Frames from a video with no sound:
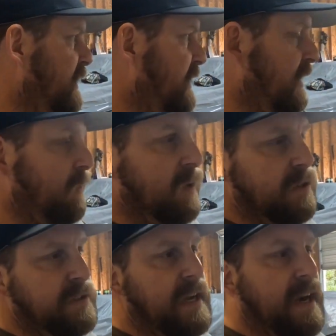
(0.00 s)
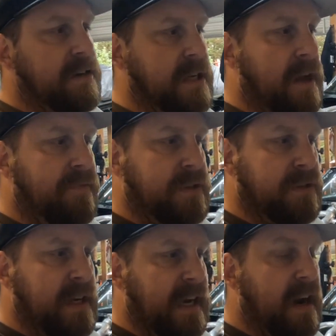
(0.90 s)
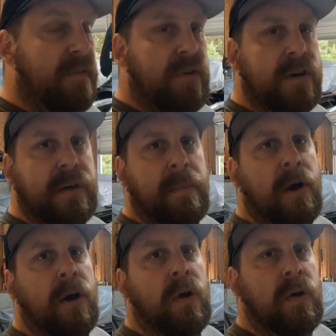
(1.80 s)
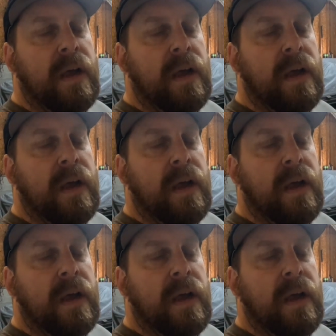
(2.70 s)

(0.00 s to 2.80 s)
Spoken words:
getting the wheels and tires off as soon as I get off work tomorrow,